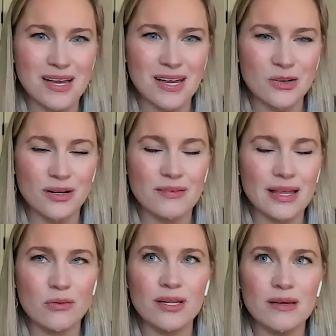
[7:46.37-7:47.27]
I agree.
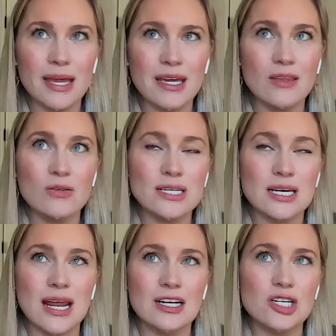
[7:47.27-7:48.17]
Like really making those
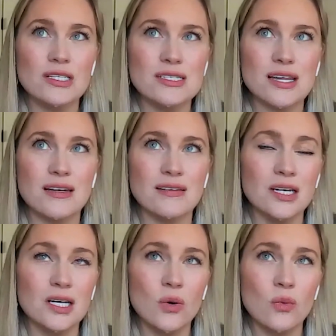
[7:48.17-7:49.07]
connections.
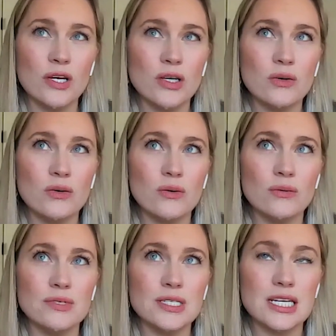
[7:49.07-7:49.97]
And when
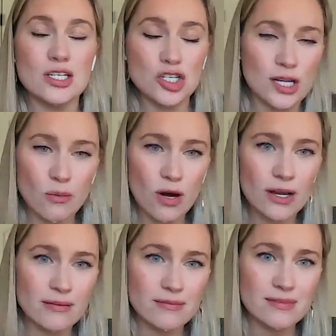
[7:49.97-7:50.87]
you teach
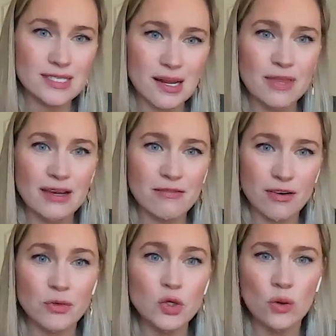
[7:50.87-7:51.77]
someone something
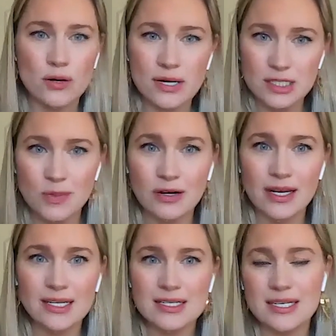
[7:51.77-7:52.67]
from your
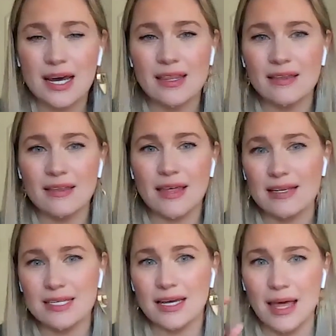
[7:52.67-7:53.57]
experience, I think
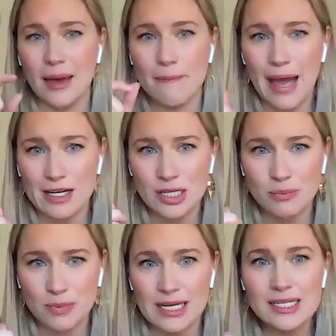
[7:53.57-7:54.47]
that's like that
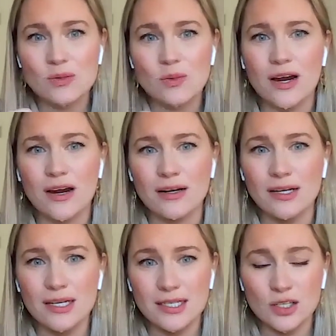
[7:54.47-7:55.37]
magic piece where
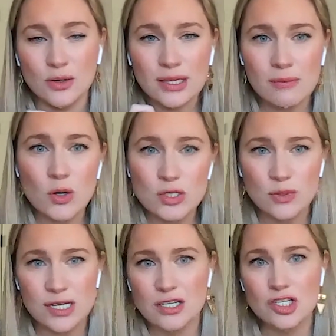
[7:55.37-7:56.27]
you get the most
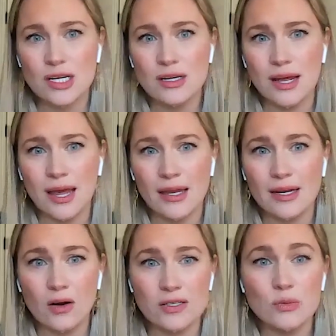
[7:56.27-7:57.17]
retention, and
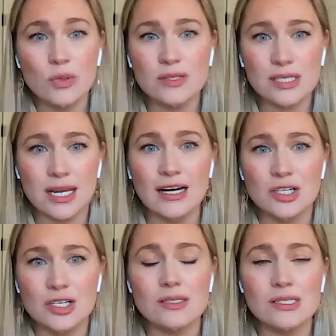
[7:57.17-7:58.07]
it also builds
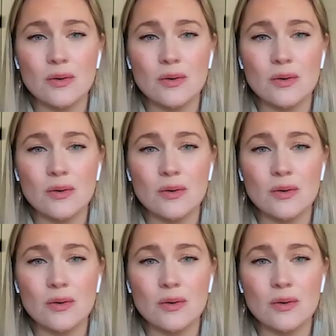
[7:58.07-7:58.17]
connections.